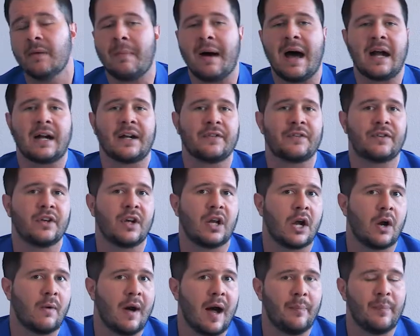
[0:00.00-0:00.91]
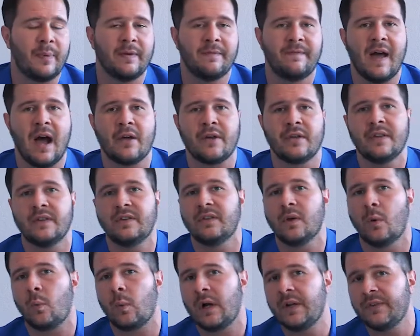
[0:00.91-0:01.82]
The market's going to go up in value. This
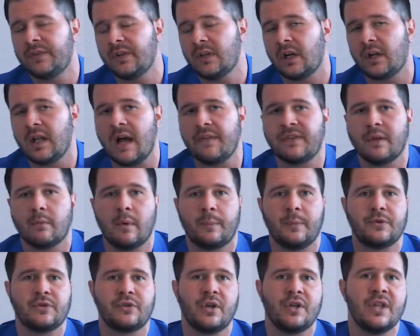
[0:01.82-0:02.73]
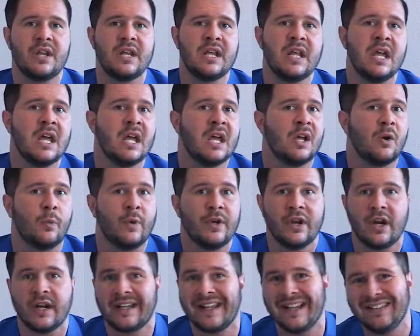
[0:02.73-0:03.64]
is a once-in-a-lifetime opportunity.
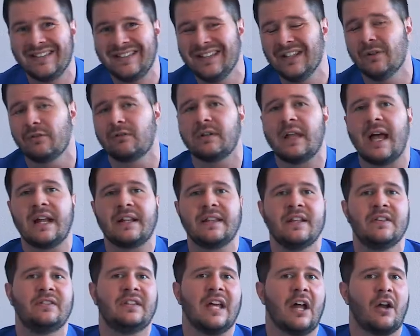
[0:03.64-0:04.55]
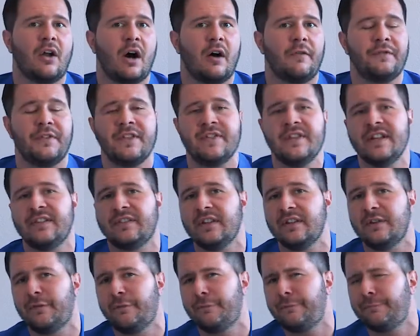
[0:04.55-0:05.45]
We don't get deals like this that often. This
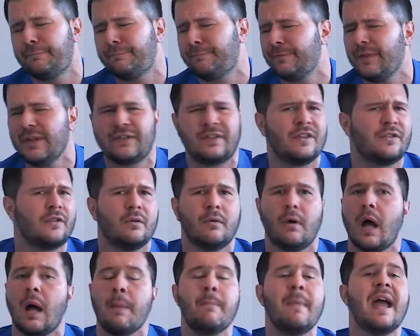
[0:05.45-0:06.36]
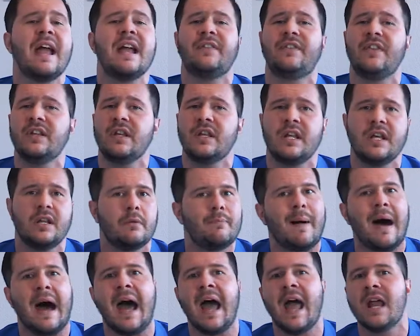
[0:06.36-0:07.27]
is amazing. You need to
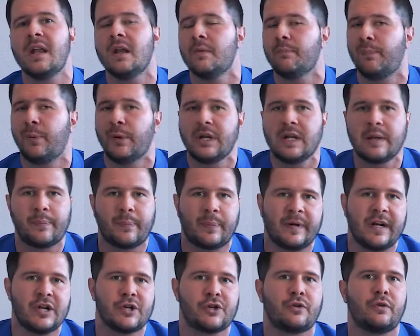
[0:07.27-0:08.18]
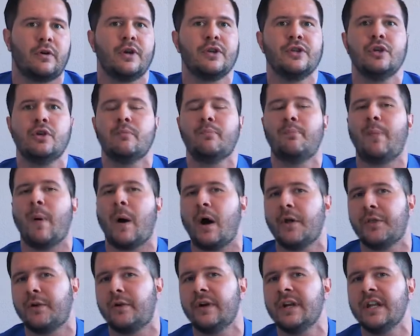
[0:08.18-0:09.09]
buy it. Putting pressure on you,
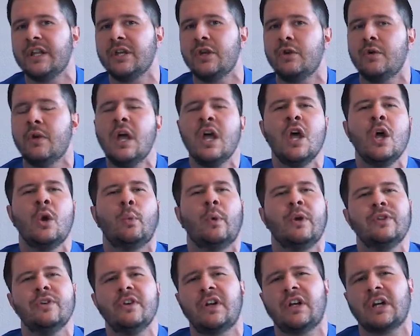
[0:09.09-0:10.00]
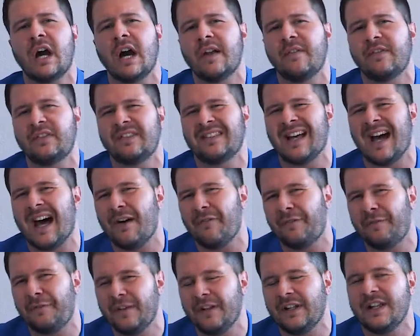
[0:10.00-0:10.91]
bothering you. When you kind of start
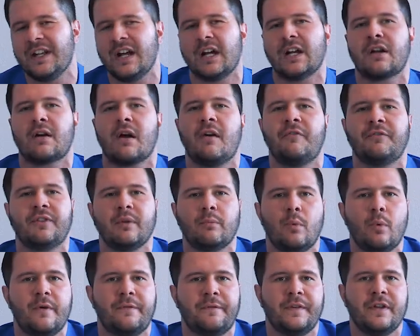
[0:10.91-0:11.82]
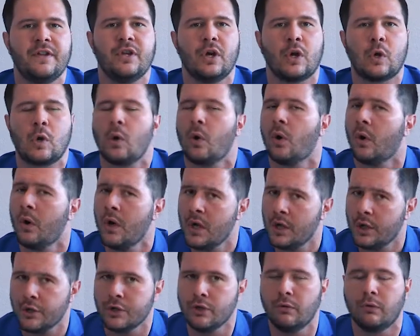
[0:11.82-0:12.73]
feeling uncomfortable within your core,
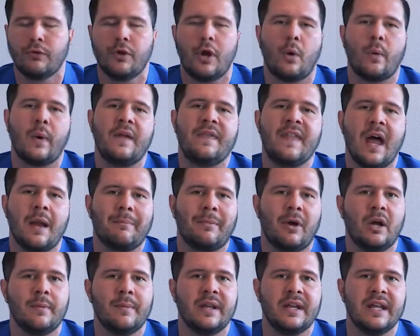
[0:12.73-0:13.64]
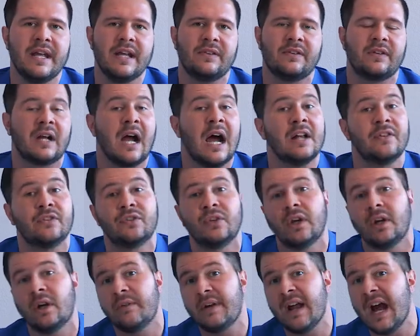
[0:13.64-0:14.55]
you'll know when that moment is. Guys,
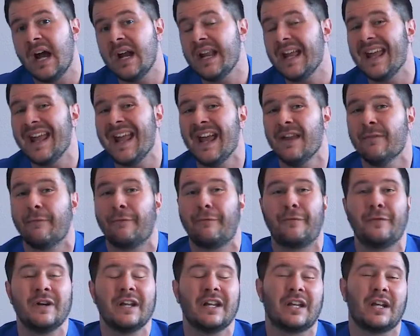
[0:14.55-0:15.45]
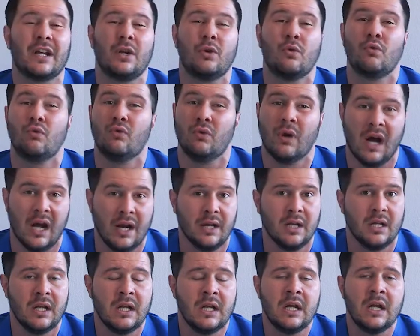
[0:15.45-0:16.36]
turn around and freaking
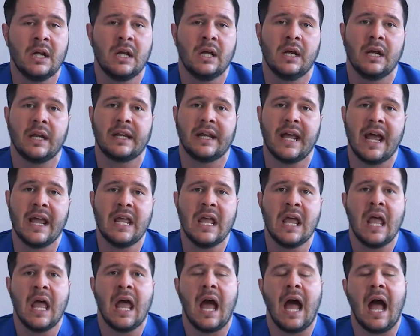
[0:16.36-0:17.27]
run. Okay?